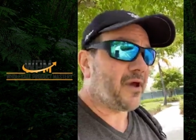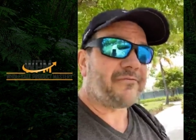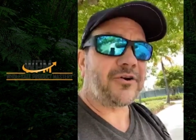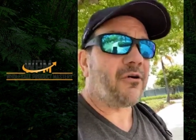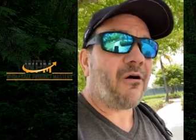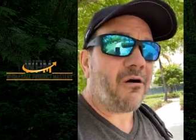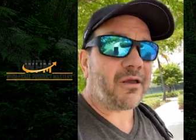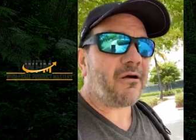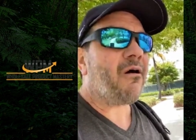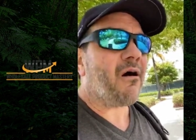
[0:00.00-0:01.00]
after all
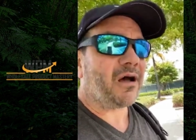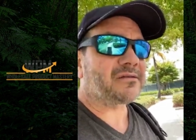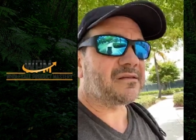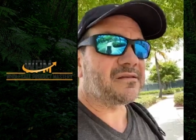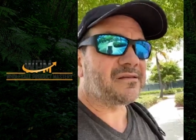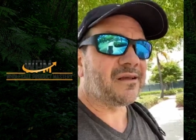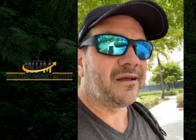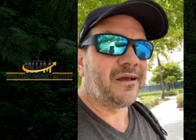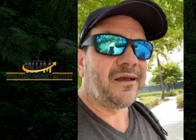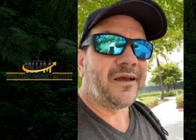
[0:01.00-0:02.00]
costs,
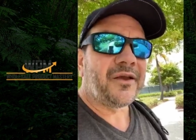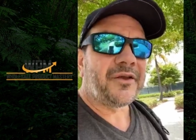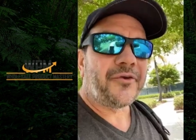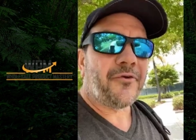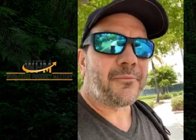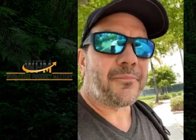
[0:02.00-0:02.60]
your